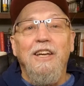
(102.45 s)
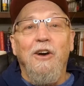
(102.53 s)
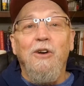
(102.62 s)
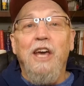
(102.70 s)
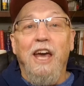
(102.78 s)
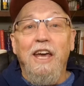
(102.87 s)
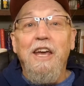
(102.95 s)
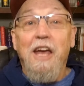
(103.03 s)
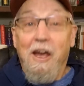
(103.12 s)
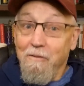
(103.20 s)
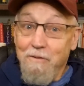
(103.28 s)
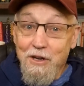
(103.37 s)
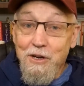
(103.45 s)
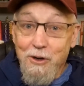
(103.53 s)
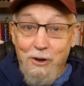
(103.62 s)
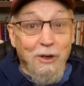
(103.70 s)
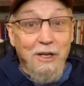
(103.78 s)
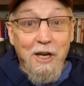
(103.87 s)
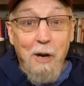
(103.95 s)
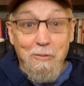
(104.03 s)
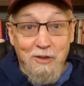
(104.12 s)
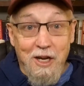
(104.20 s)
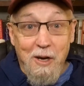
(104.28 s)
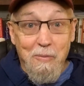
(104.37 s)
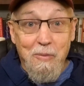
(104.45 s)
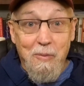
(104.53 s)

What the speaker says: okay? Fear comes up.